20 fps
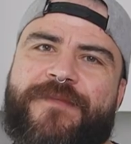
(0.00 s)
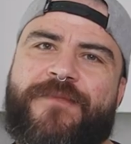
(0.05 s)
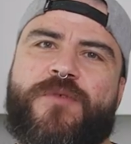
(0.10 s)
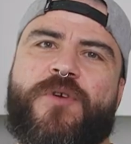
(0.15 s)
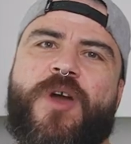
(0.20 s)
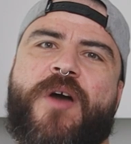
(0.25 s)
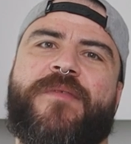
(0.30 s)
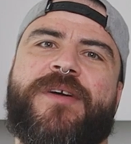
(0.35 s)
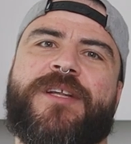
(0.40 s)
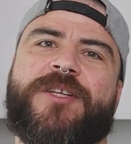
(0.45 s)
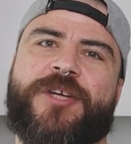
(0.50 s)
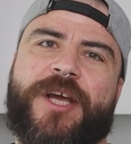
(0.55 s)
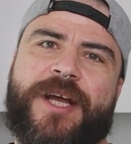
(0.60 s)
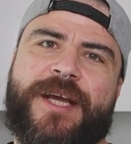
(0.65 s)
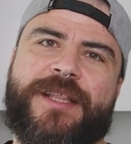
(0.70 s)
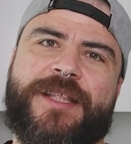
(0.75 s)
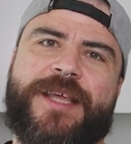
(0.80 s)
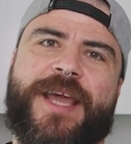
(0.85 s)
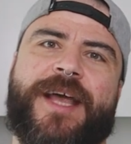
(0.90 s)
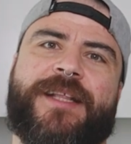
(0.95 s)
If you haven't
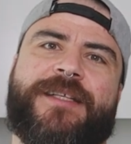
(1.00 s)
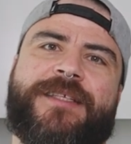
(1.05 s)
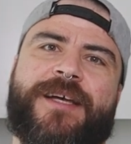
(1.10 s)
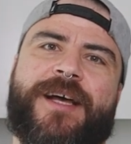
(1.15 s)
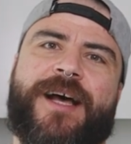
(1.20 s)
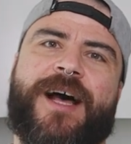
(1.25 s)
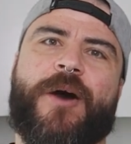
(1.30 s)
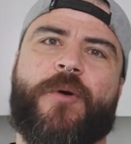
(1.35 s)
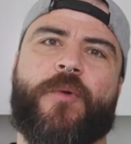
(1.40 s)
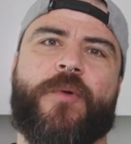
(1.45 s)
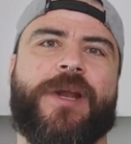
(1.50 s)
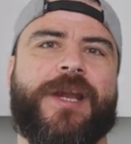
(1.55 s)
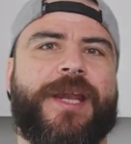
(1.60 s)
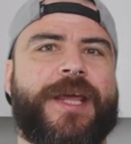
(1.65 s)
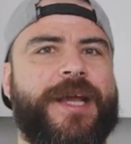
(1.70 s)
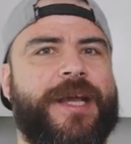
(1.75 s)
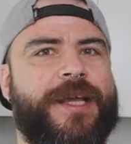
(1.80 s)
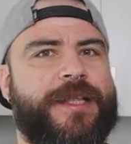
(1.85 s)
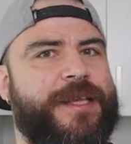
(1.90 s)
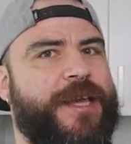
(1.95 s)
checked it yet, I will
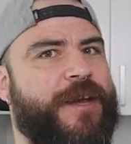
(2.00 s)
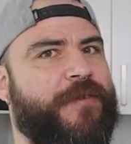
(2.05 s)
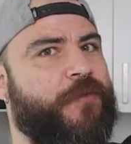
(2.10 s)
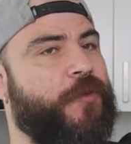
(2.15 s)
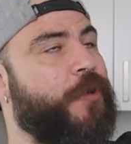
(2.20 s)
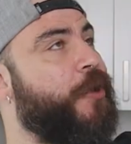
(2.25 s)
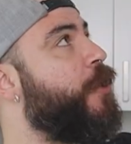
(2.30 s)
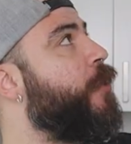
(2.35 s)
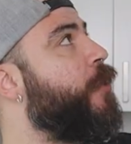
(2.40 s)
link it here for